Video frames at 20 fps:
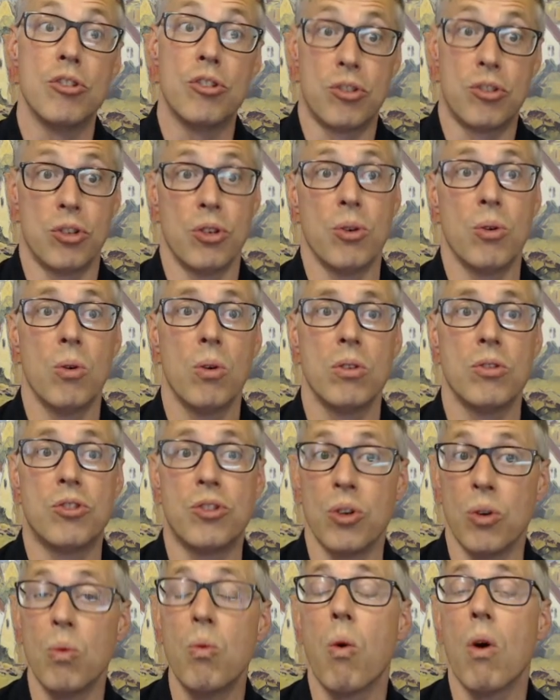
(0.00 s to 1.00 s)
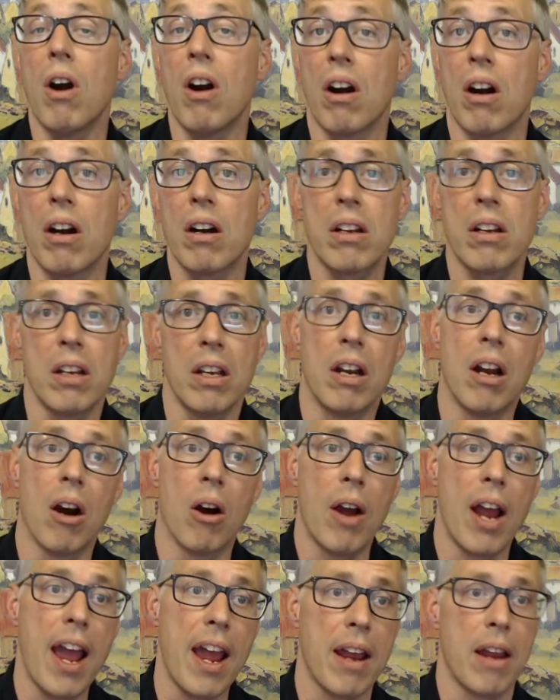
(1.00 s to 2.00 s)
do work,
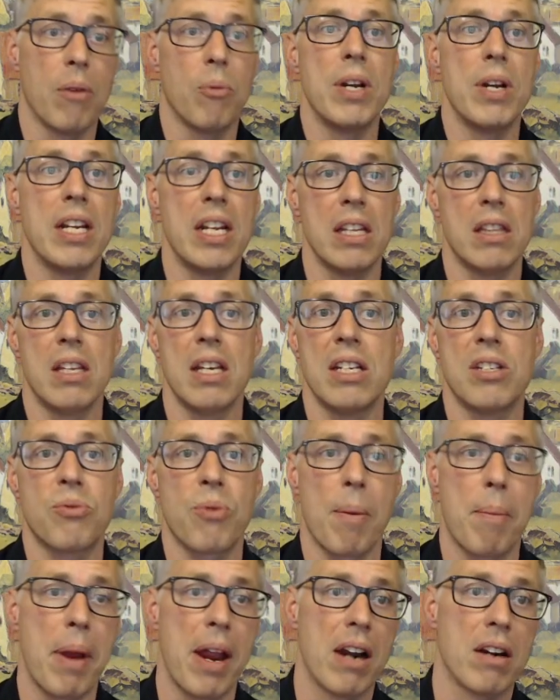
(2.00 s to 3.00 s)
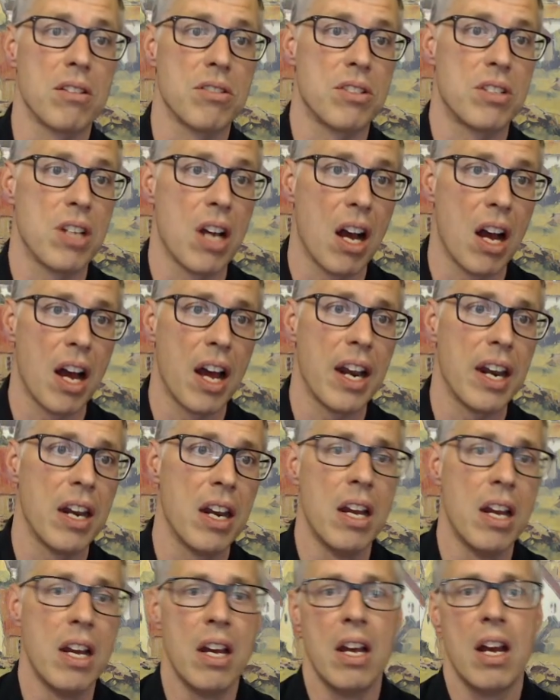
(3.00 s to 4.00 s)
hey, we need these repairs done.